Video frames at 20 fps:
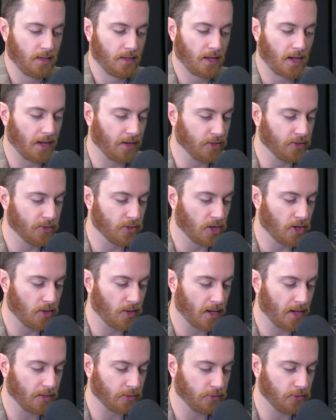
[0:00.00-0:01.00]
how do you know
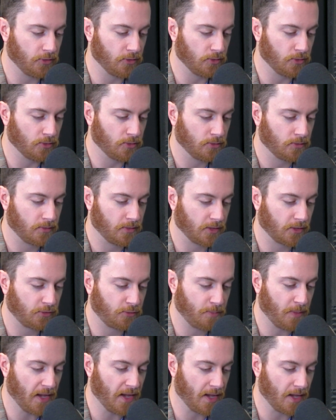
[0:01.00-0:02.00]
how to
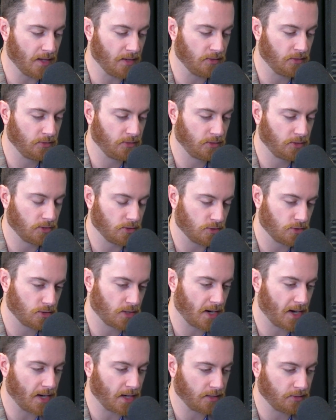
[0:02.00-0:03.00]
expand,
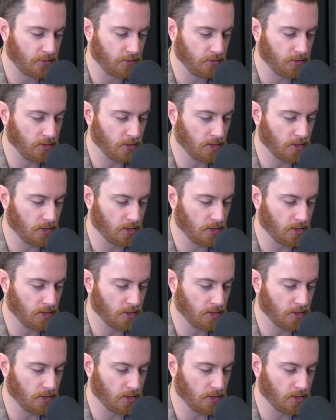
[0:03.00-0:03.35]
contract,